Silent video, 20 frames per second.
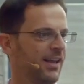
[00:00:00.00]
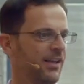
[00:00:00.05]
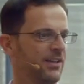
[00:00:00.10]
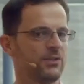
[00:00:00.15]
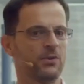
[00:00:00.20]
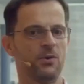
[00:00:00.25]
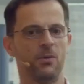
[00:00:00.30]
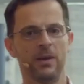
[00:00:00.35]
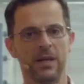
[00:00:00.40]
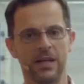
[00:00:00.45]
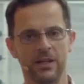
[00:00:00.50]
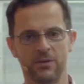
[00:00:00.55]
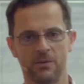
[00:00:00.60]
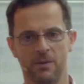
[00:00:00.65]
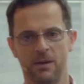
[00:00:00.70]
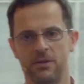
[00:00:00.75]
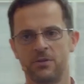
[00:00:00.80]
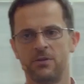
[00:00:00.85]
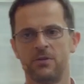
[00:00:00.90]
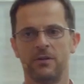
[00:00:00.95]
So we need to
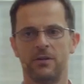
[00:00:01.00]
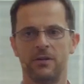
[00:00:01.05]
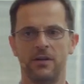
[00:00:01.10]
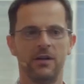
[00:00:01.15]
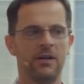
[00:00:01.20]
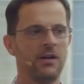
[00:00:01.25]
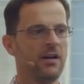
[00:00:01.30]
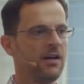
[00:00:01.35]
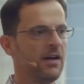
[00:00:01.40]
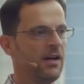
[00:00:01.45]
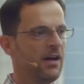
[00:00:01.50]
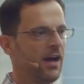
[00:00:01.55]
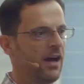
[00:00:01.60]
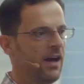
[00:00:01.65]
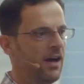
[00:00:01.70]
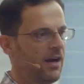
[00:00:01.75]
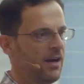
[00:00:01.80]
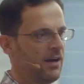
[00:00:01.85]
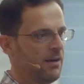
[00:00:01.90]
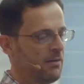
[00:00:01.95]
make sure
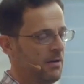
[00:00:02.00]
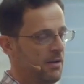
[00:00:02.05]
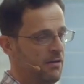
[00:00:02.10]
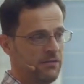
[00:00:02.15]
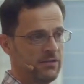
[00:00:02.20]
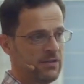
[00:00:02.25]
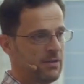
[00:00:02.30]
if